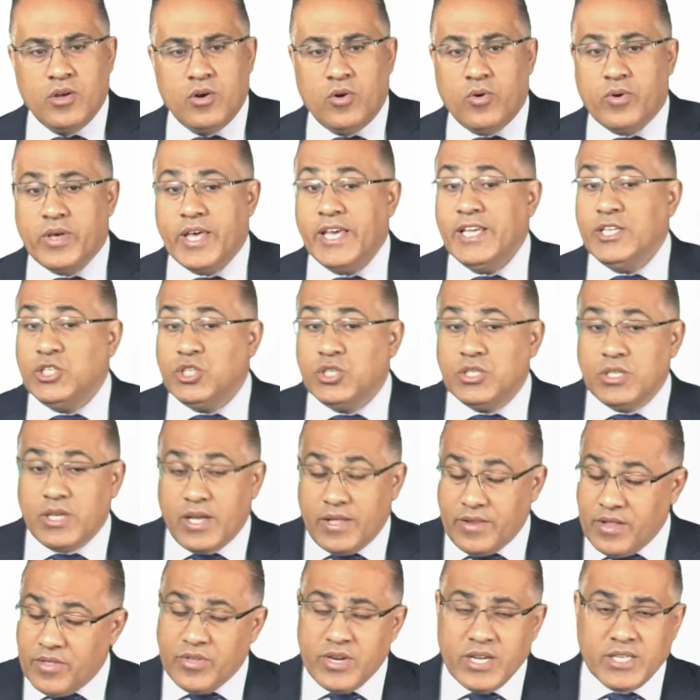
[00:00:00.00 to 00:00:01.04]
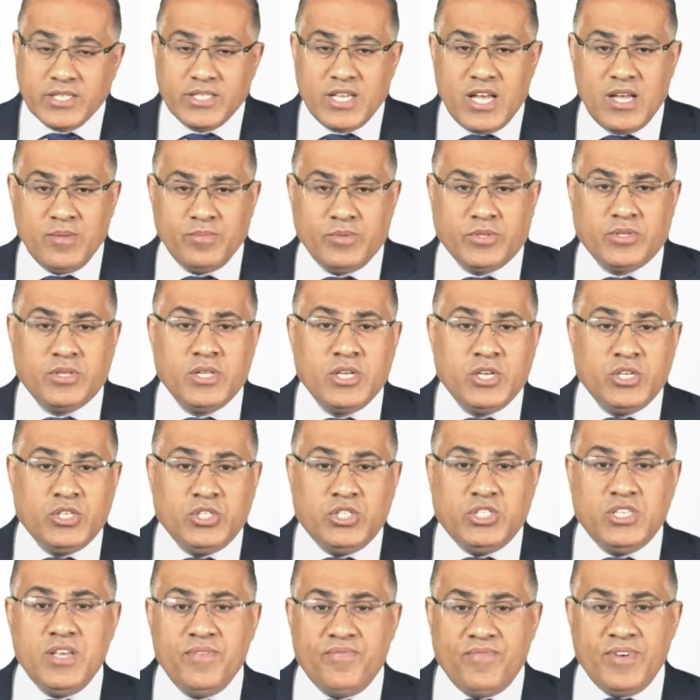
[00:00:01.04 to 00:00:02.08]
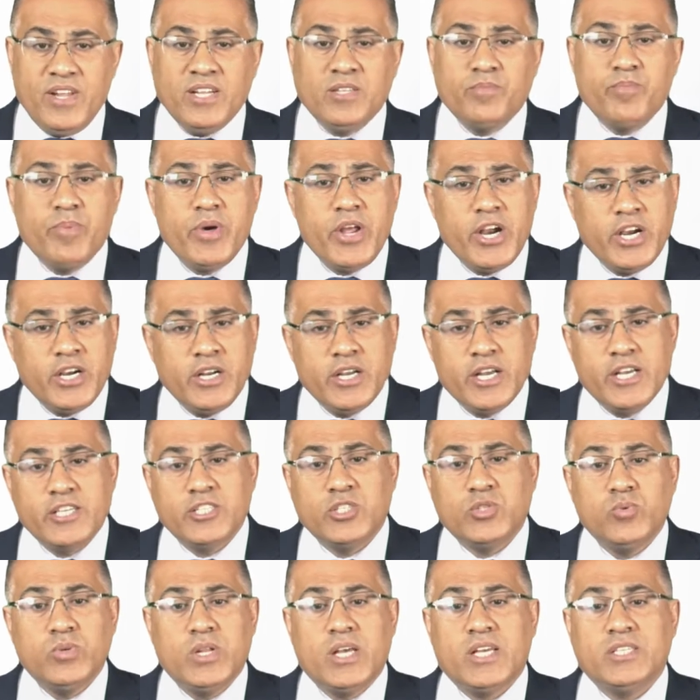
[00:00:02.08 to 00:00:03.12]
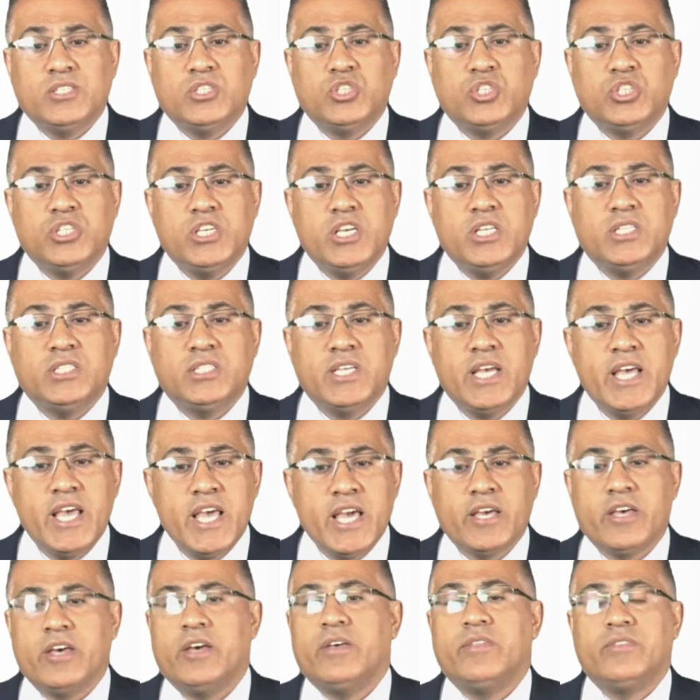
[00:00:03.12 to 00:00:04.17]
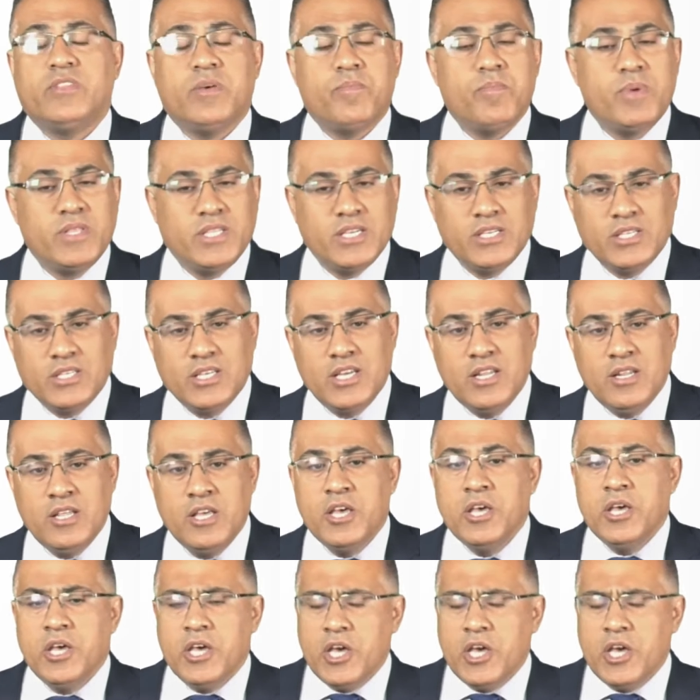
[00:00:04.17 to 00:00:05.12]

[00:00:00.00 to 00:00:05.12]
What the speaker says: Okay, another example. She felt better as soon as she take the medicine.